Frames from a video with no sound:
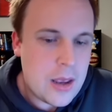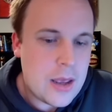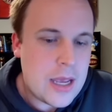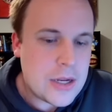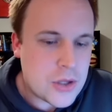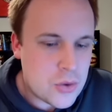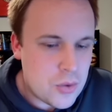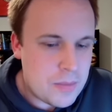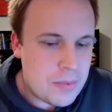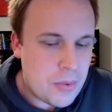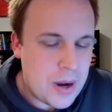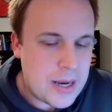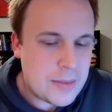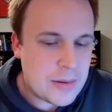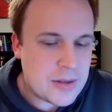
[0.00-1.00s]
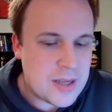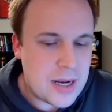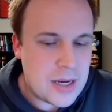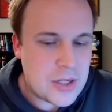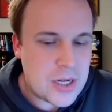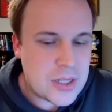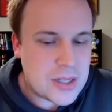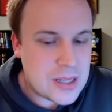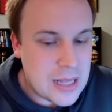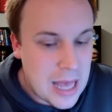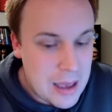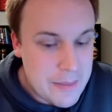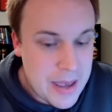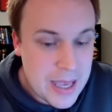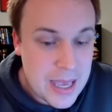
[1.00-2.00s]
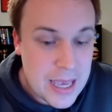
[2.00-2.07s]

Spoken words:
His three-point percentage is climbing.